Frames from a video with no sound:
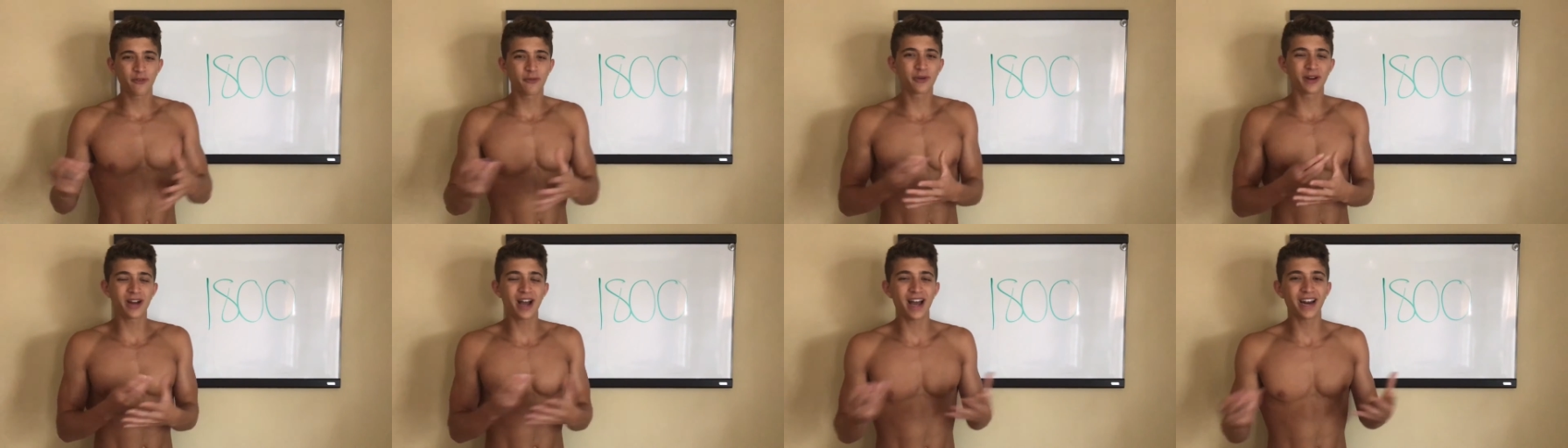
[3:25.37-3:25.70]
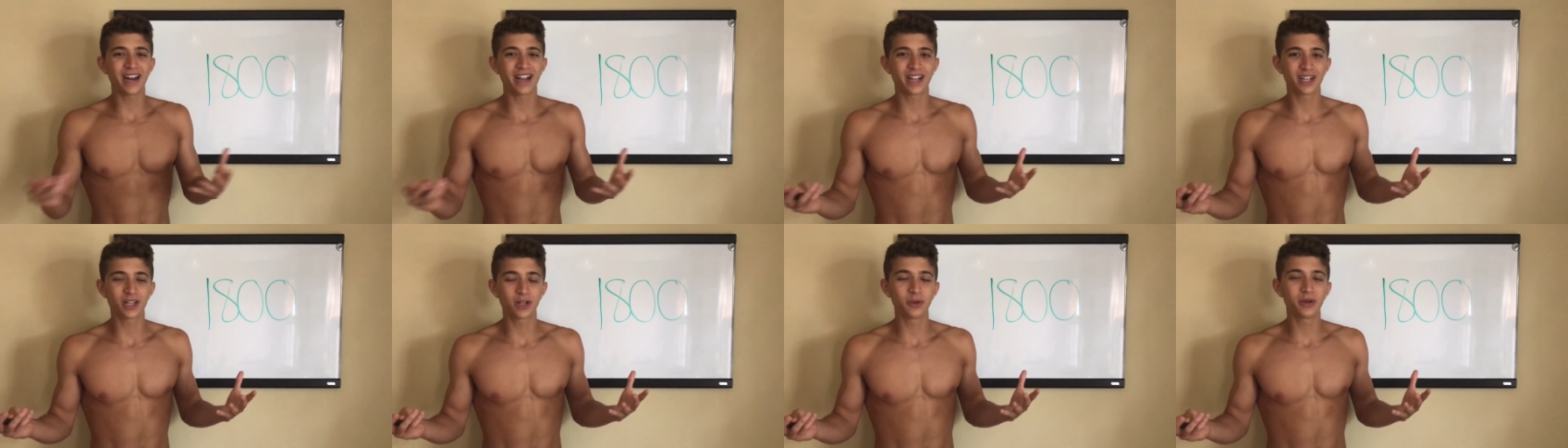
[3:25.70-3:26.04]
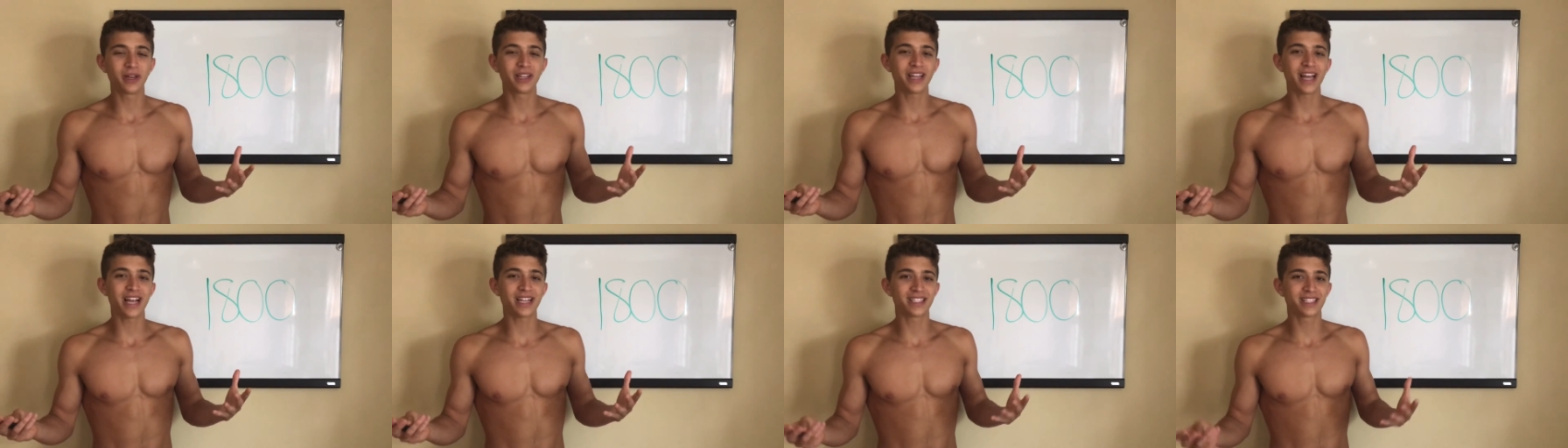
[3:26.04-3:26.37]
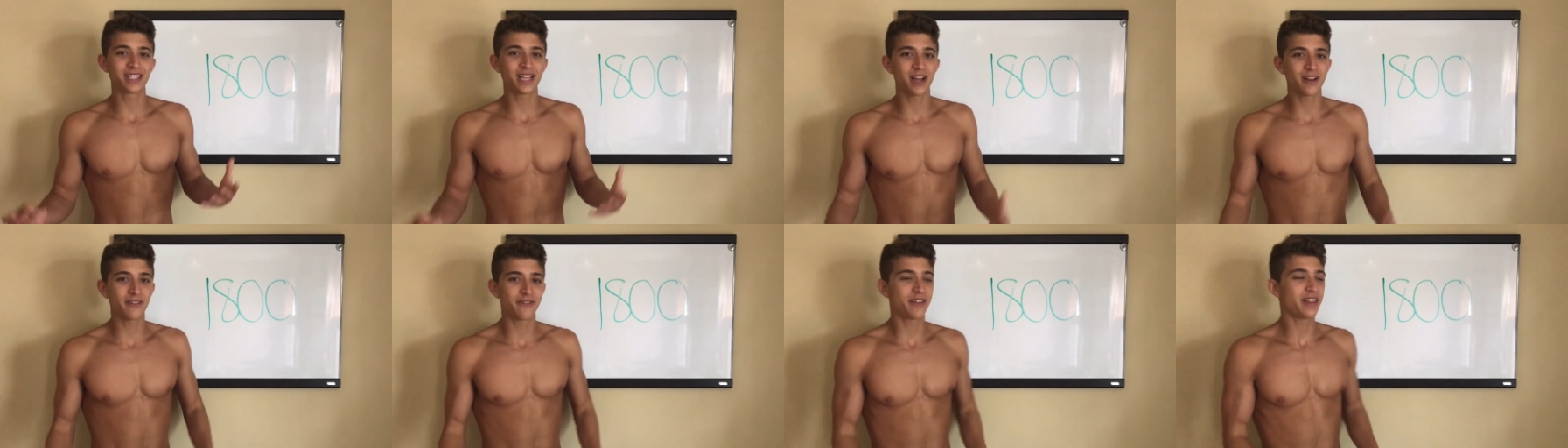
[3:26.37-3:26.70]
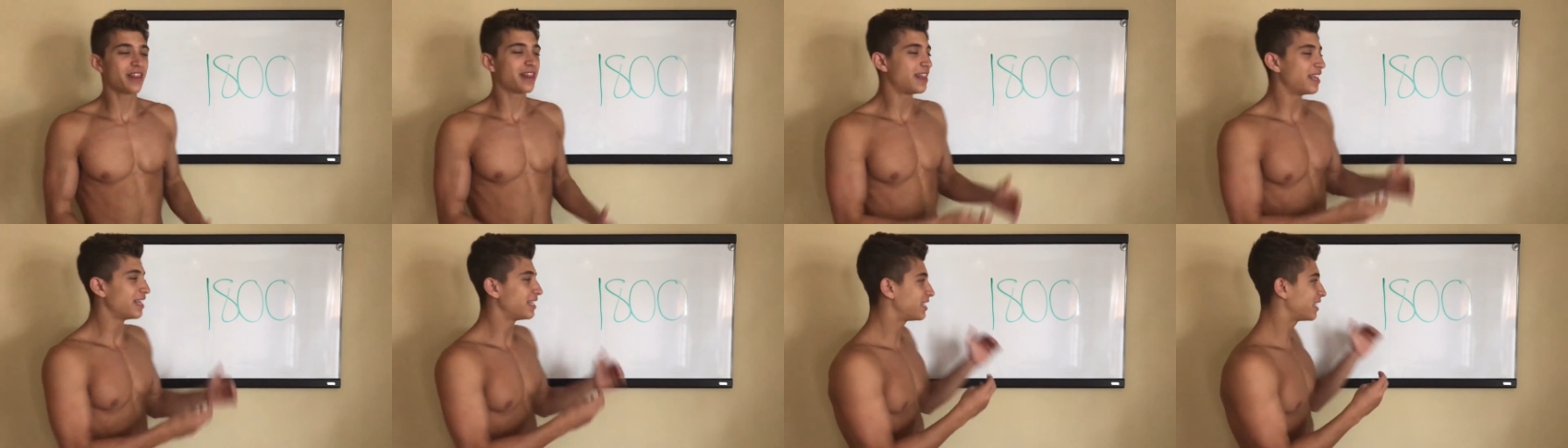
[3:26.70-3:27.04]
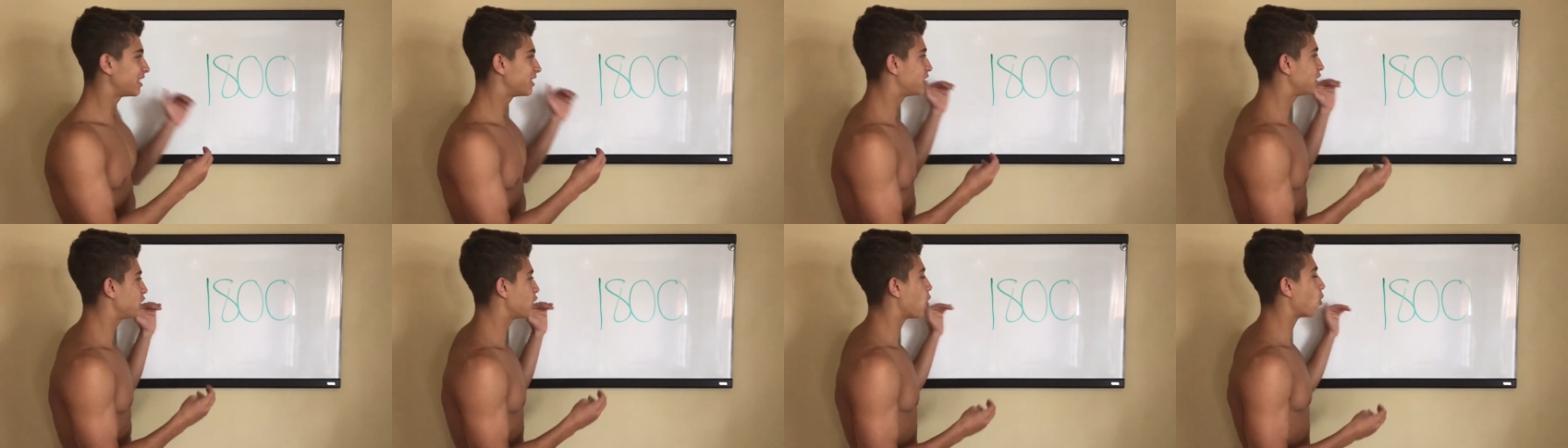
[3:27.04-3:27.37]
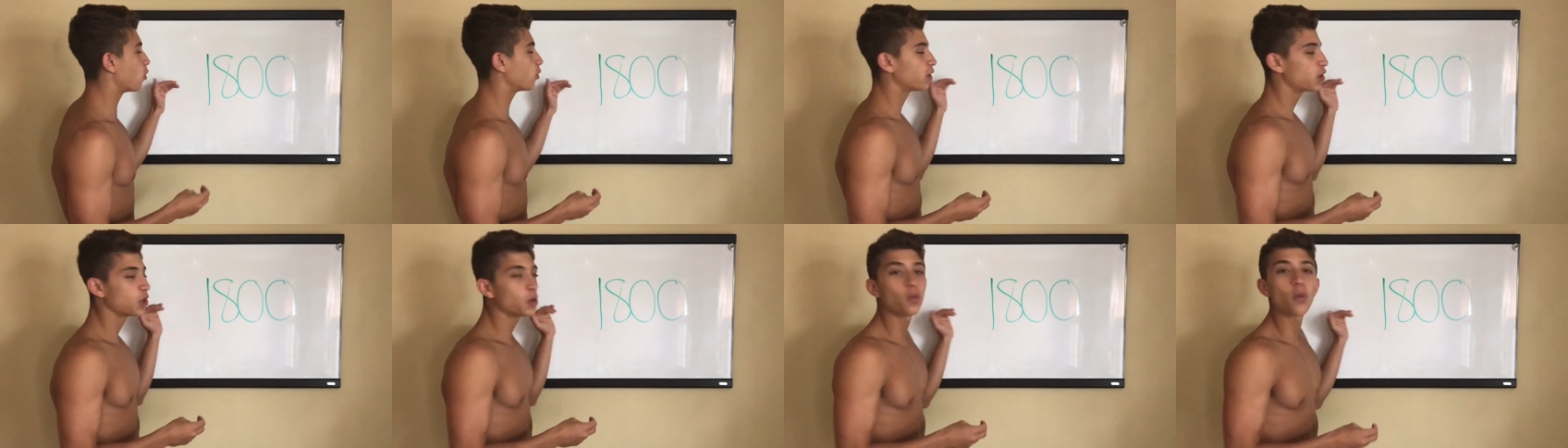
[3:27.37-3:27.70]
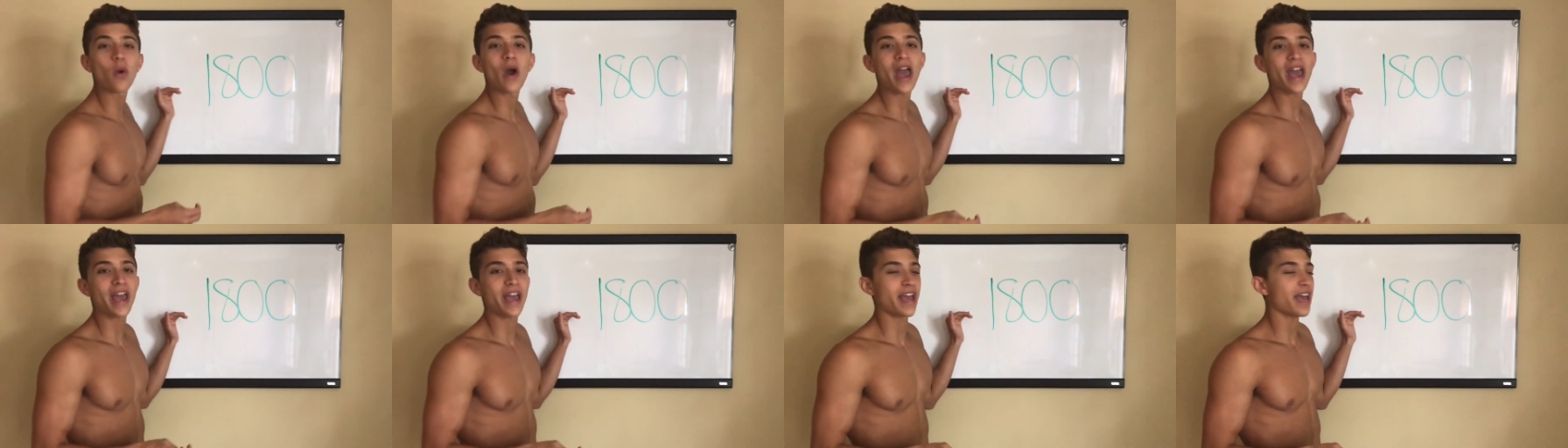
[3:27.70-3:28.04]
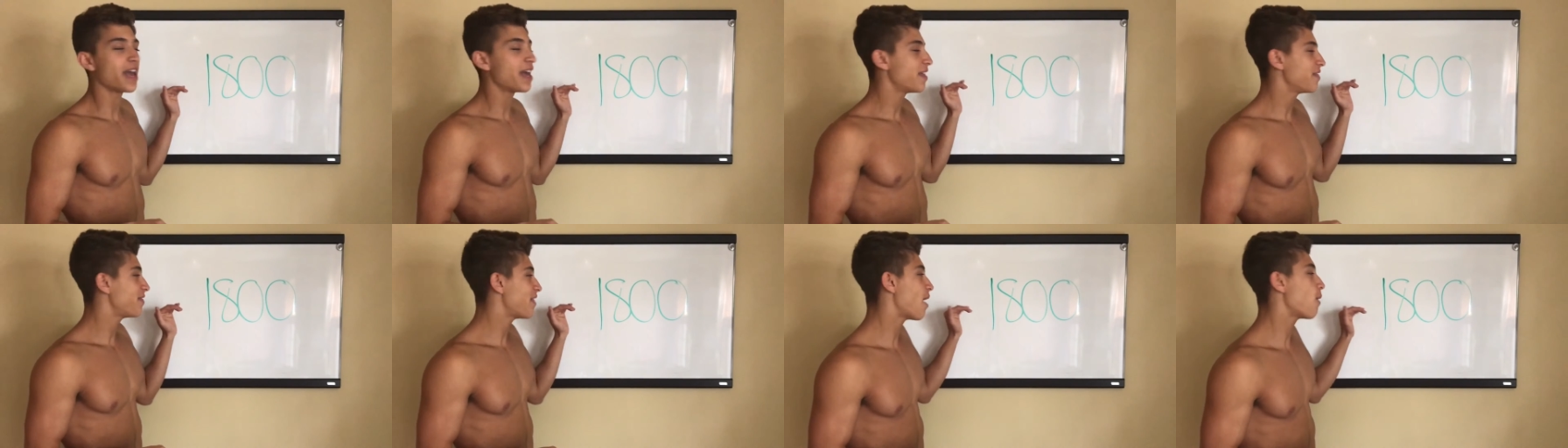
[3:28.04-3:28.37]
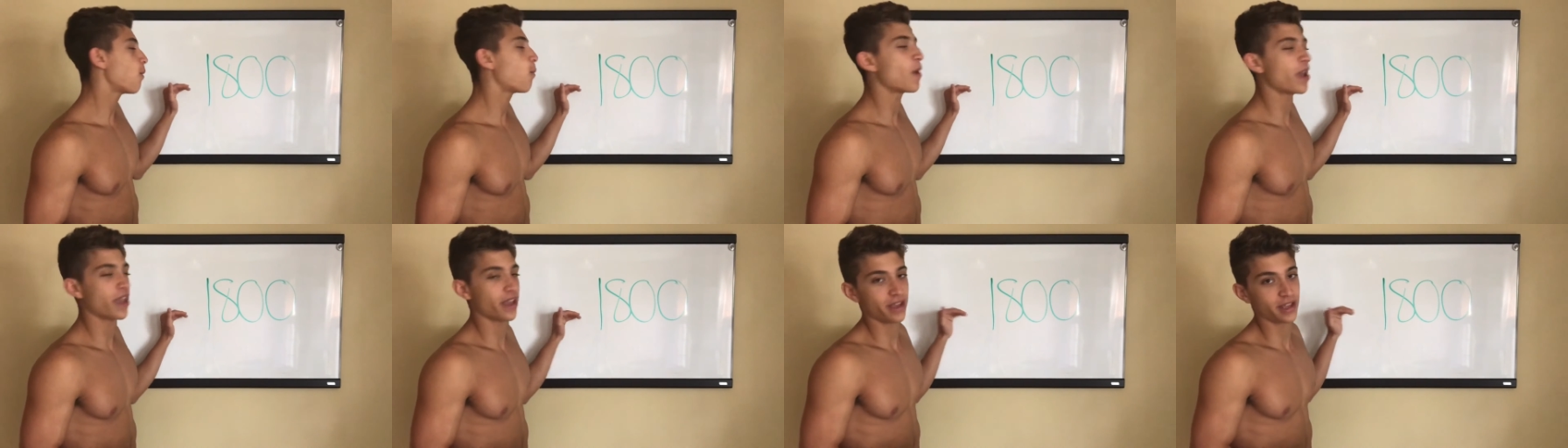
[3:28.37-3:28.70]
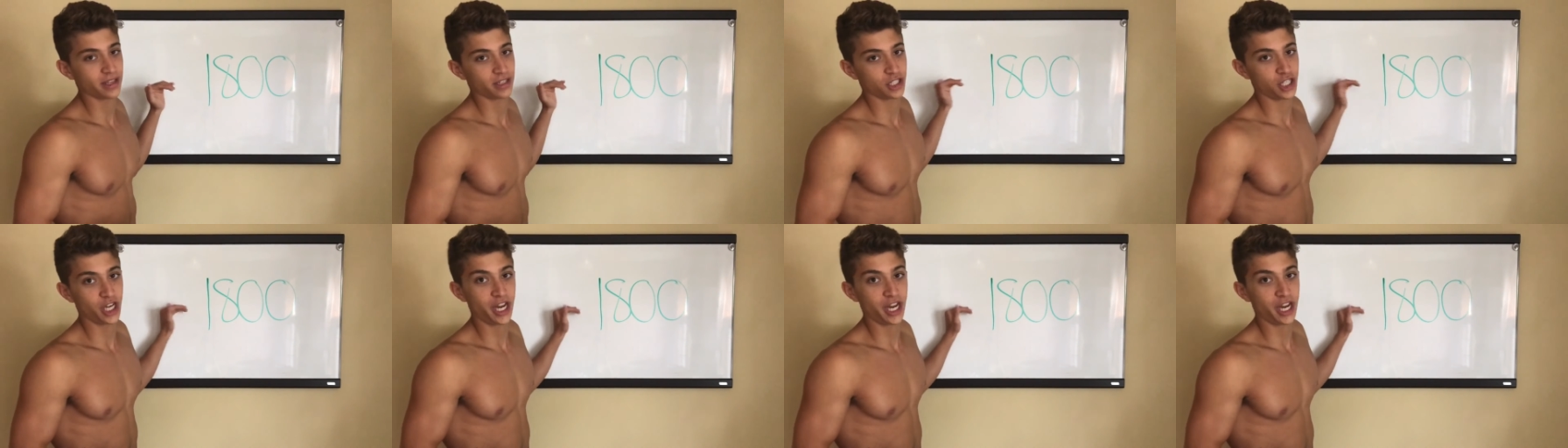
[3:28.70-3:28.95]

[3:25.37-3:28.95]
If we're not including that stuff, this is the only way that weight can